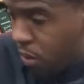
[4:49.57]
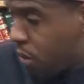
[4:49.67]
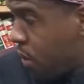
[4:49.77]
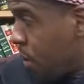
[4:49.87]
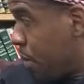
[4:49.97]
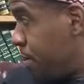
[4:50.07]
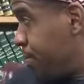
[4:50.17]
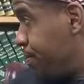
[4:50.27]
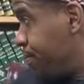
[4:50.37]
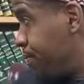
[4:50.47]
some people
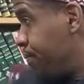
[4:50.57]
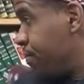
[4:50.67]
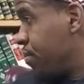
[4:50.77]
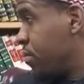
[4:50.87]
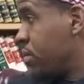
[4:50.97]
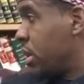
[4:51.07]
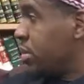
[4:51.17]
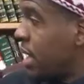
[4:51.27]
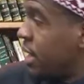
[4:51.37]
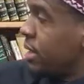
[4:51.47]
make statements
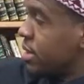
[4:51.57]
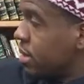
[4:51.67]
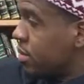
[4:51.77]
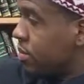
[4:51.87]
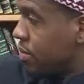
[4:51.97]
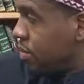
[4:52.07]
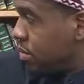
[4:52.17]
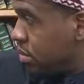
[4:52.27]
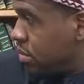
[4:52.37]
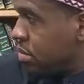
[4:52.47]
like, at least they're doing
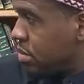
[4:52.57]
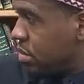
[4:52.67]
some good.